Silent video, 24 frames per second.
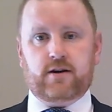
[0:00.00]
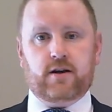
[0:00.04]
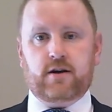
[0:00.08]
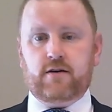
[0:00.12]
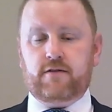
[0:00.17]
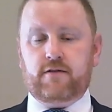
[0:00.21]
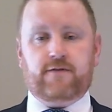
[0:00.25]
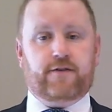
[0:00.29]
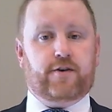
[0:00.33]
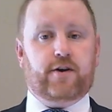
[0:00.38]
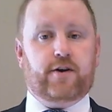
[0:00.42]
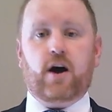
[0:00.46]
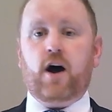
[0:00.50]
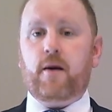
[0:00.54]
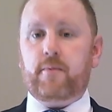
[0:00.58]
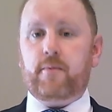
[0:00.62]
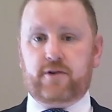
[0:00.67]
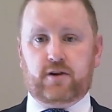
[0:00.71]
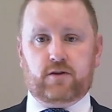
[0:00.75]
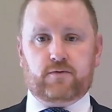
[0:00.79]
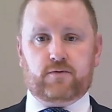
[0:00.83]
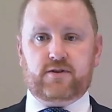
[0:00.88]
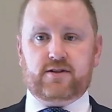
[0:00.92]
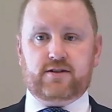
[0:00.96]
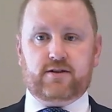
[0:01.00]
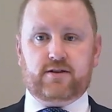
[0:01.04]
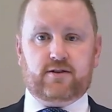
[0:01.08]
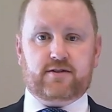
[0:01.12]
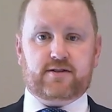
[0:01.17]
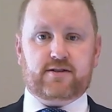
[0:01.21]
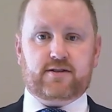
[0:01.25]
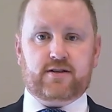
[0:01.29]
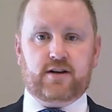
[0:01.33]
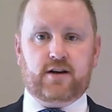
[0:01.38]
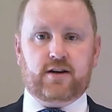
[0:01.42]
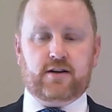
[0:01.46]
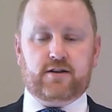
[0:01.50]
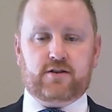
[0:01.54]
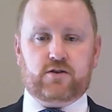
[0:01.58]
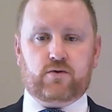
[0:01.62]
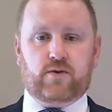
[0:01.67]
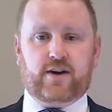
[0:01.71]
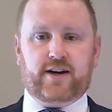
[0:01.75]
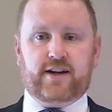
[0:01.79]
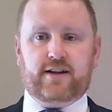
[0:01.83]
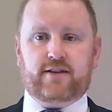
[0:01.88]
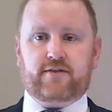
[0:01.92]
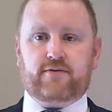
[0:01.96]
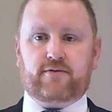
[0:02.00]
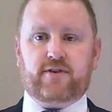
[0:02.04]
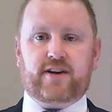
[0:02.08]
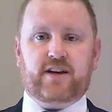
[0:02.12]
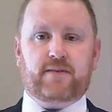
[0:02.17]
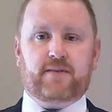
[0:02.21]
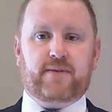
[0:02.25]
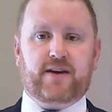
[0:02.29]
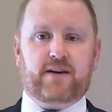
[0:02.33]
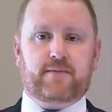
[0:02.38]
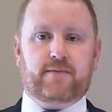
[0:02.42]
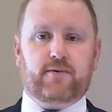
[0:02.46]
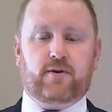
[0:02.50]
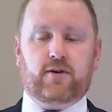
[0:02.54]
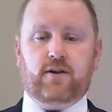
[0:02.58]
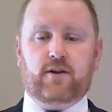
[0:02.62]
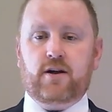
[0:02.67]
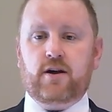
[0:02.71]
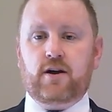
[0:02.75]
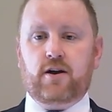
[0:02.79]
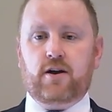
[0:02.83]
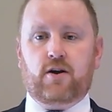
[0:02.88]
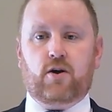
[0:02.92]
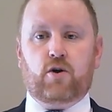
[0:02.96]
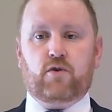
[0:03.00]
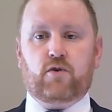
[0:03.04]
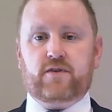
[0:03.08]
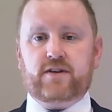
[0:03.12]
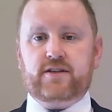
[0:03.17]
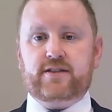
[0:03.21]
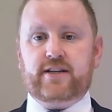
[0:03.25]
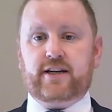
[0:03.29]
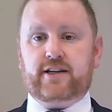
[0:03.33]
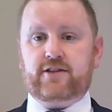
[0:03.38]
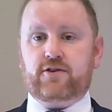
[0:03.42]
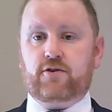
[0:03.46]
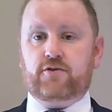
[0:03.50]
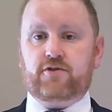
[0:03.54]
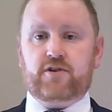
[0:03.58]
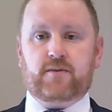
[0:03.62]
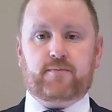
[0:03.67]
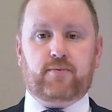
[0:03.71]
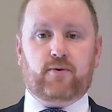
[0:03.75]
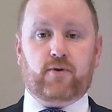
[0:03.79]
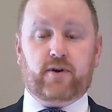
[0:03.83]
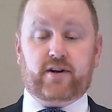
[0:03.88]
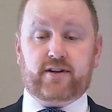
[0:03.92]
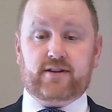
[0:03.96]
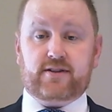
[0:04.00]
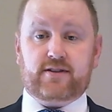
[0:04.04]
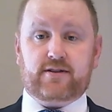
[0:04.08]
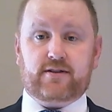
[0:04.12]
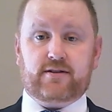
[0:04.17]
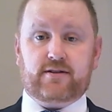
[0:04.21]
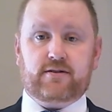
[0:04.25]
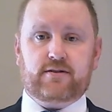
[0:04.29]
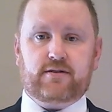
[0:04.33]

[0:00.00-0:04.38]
Phenomenal results, 23 people over 600 points.